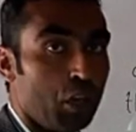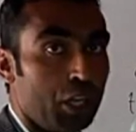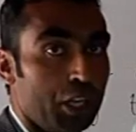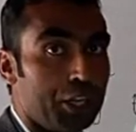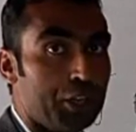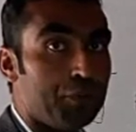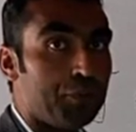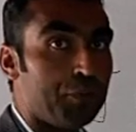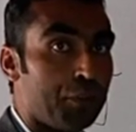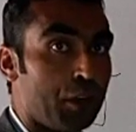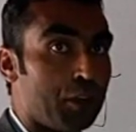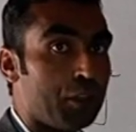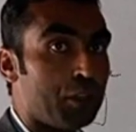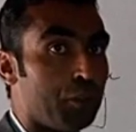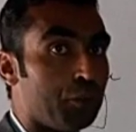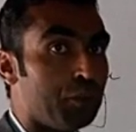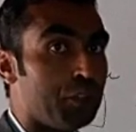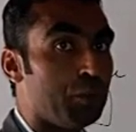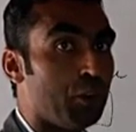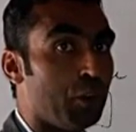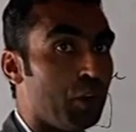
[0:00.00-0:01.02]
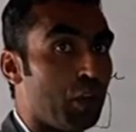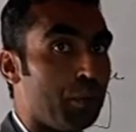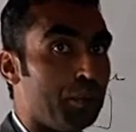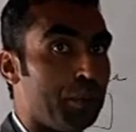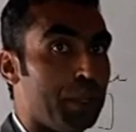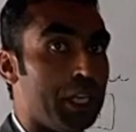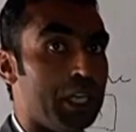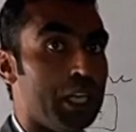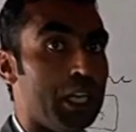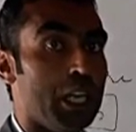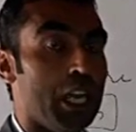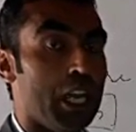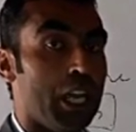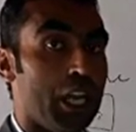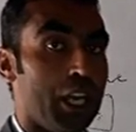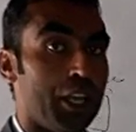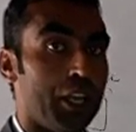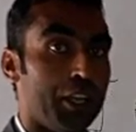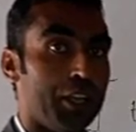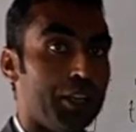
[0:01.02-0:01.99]
wall. In front of the wall mean
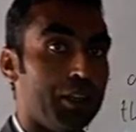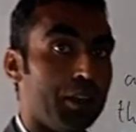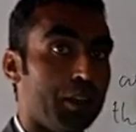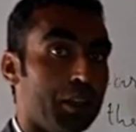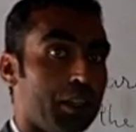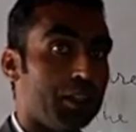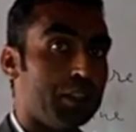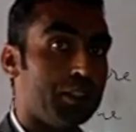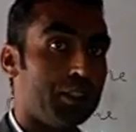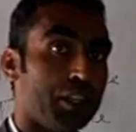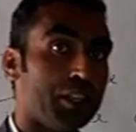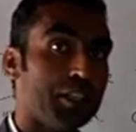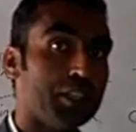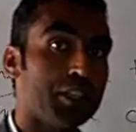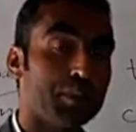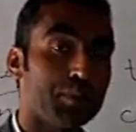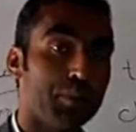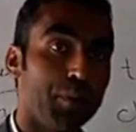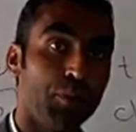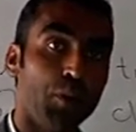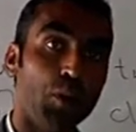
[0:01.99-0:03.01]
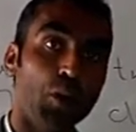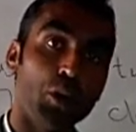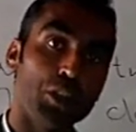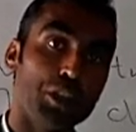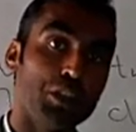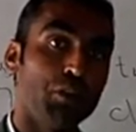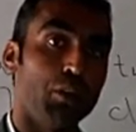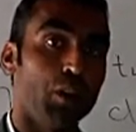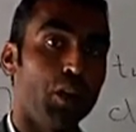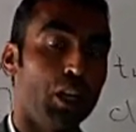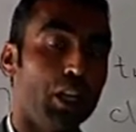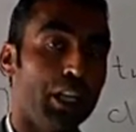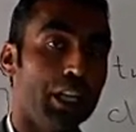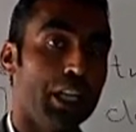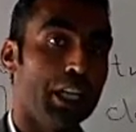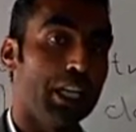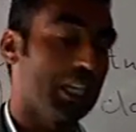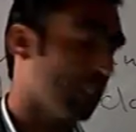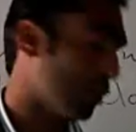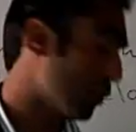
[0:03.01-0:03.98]
just before the
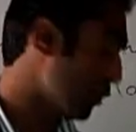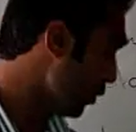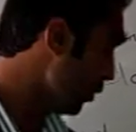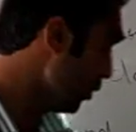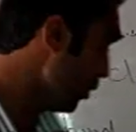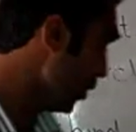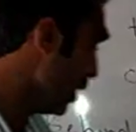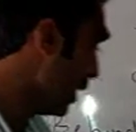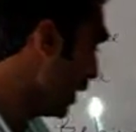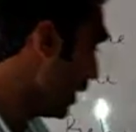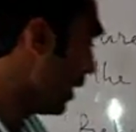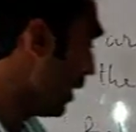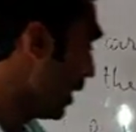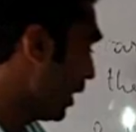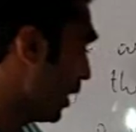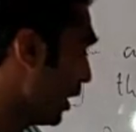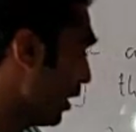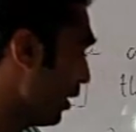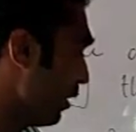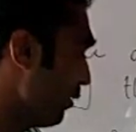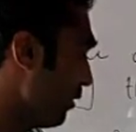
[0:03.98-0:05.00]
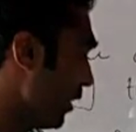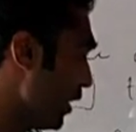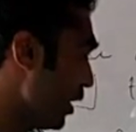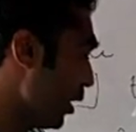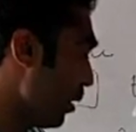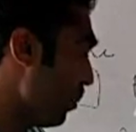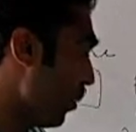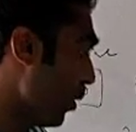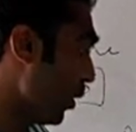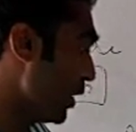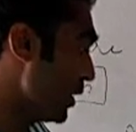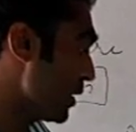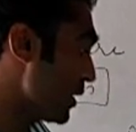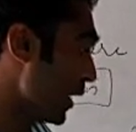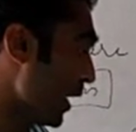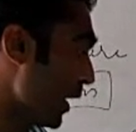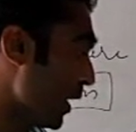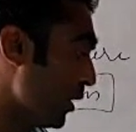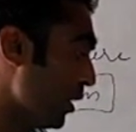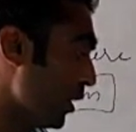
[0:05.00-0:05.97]
wall. So when a
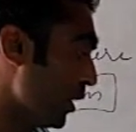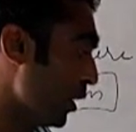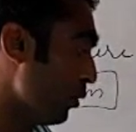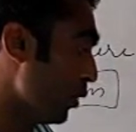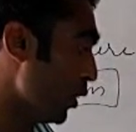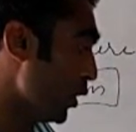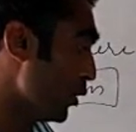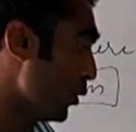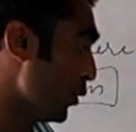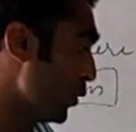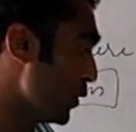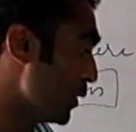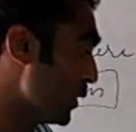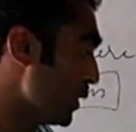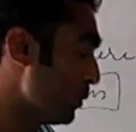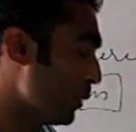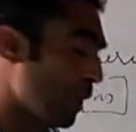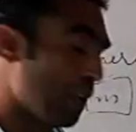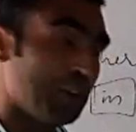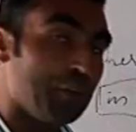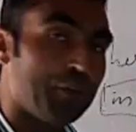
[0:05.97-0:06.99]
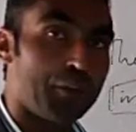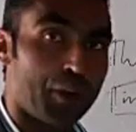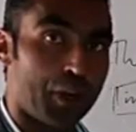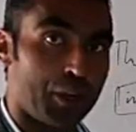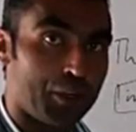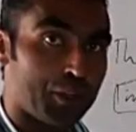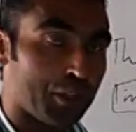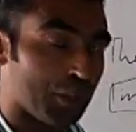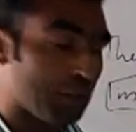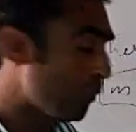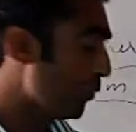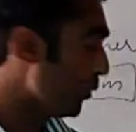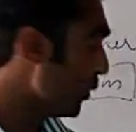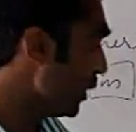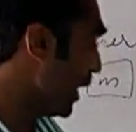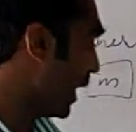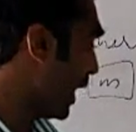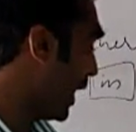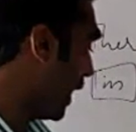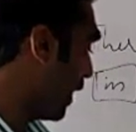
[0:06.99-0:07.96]
ball is lying here, we use in front
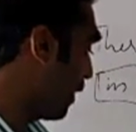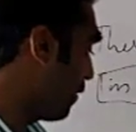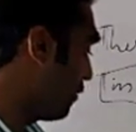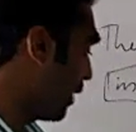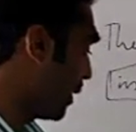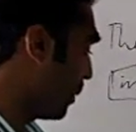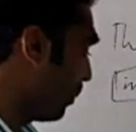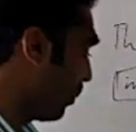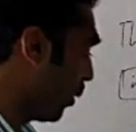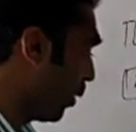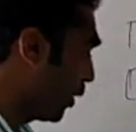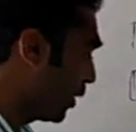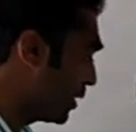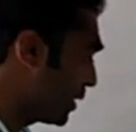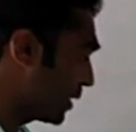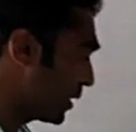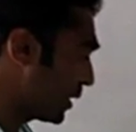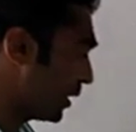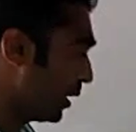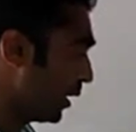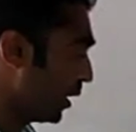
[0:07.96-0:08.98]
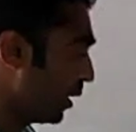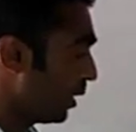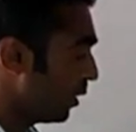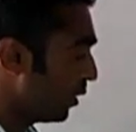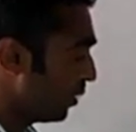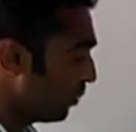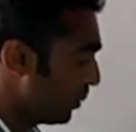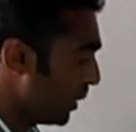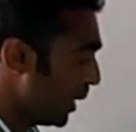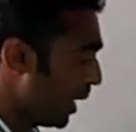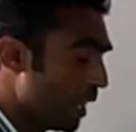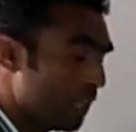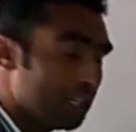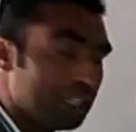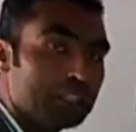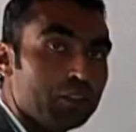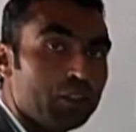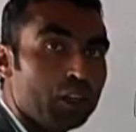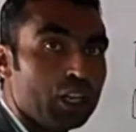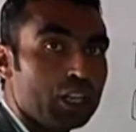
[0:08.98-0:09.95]
of, and when ball is
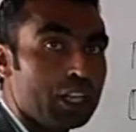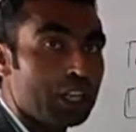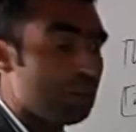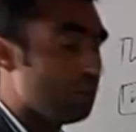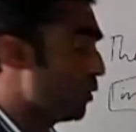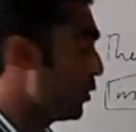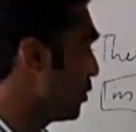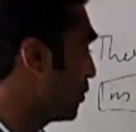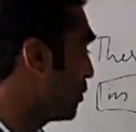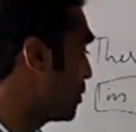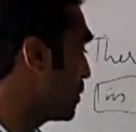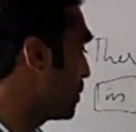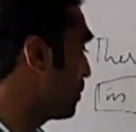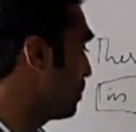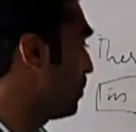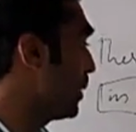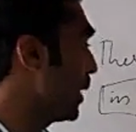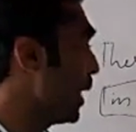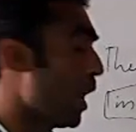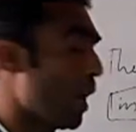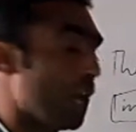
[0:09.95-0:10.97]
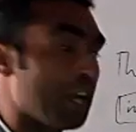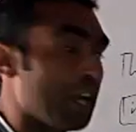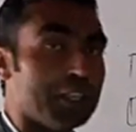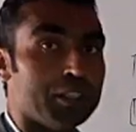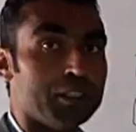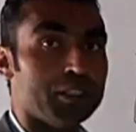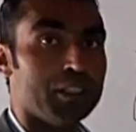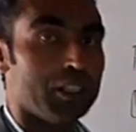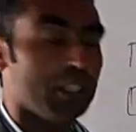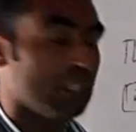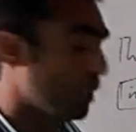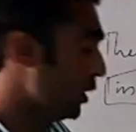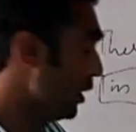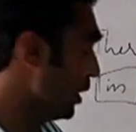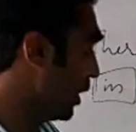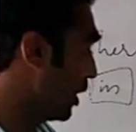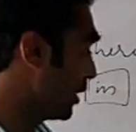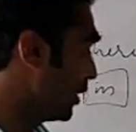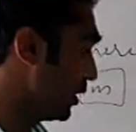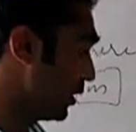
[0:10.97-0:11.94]
behind the wall, then we use behind
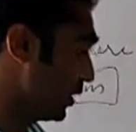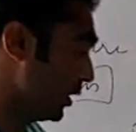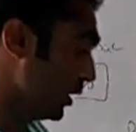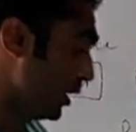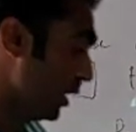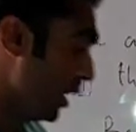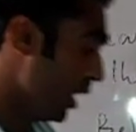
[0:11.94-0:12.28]
the other